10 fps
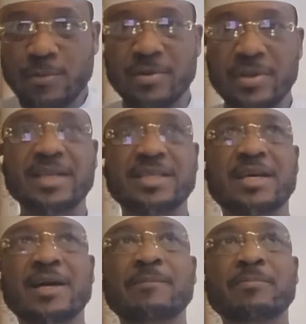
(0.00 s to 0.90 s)
that
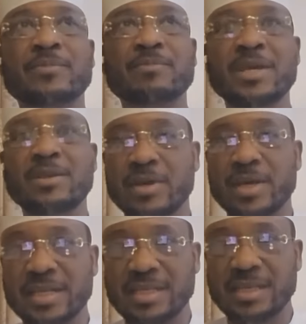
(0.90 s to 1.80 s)
um, me not
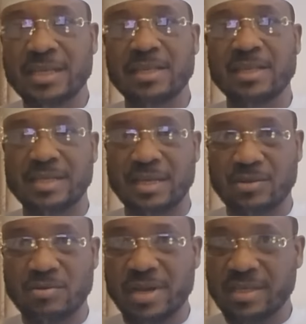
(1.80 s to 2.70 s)
getting the
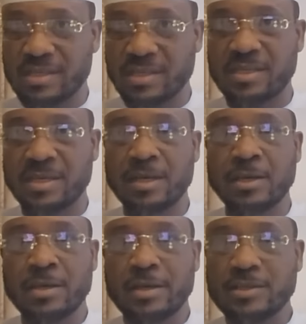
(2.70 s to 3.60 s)
senatorial seat
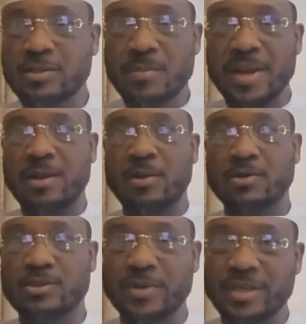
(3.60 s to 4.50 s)
is not my loss,
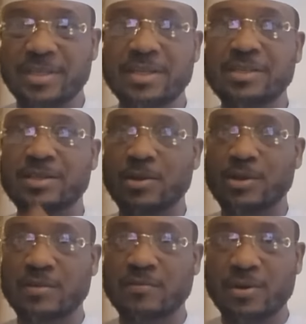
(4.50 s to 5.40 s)
but it is the loss
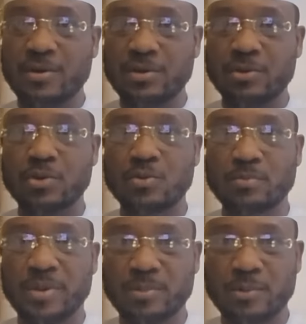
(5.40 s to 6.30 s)
of all the Oke-Ogun
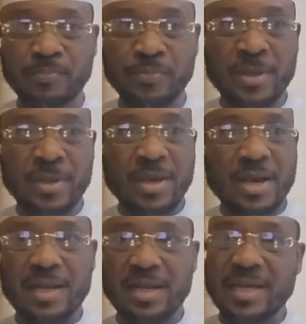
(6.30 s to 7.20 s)
people.
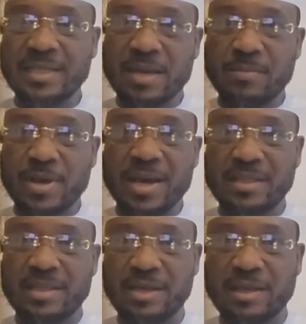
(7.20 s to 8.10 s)
And at that time, we had
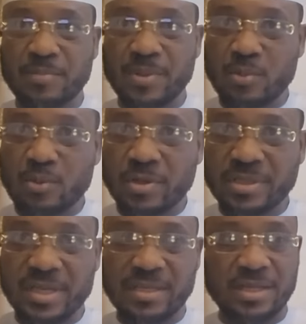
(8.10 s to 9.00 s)
three people
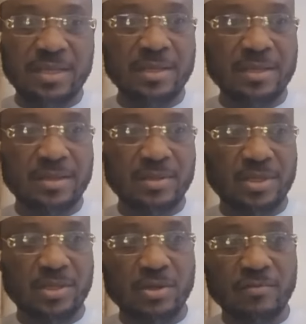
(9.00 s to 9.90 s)
contesting, which
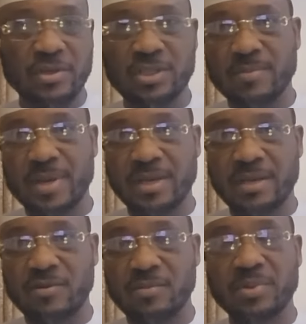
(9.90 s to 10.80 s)
is Governor Seyi Makinde
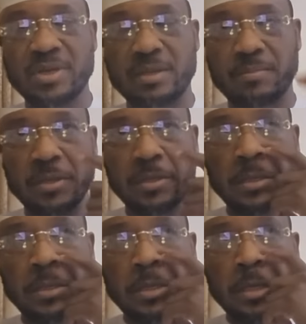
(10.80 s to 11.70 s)
from PDP,
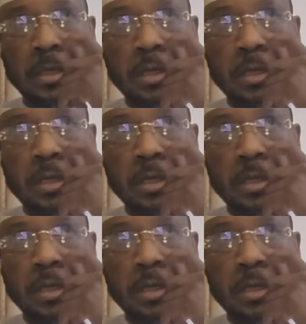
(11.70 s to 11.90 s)
uh,